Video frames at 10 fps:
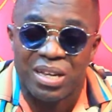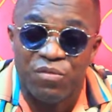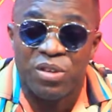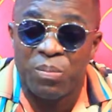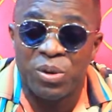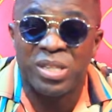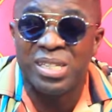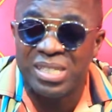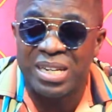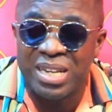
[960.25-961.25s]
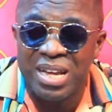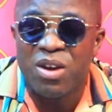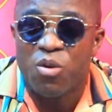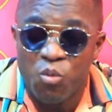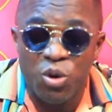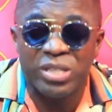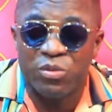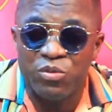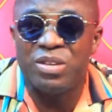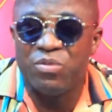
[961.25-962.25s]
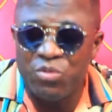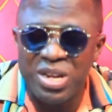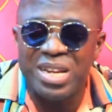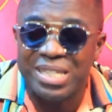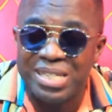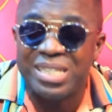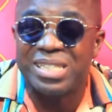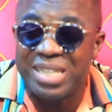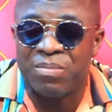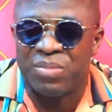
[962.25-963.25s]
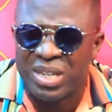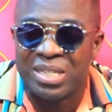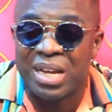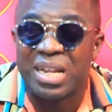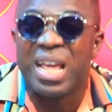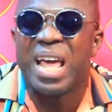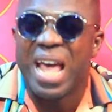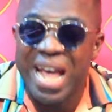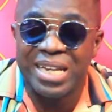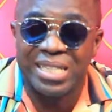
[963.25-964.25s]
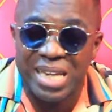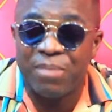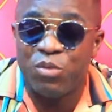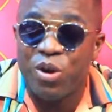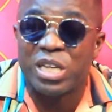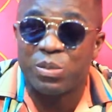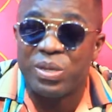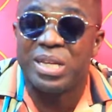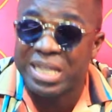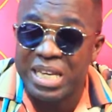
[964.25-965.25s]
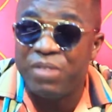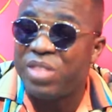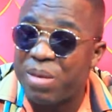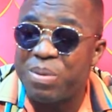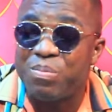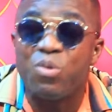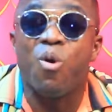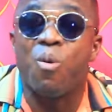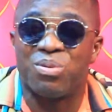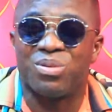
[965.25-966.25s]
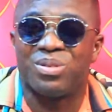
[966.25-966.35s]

if you're a politician, what we really teach them is that anytime you are speaking, give the people hope.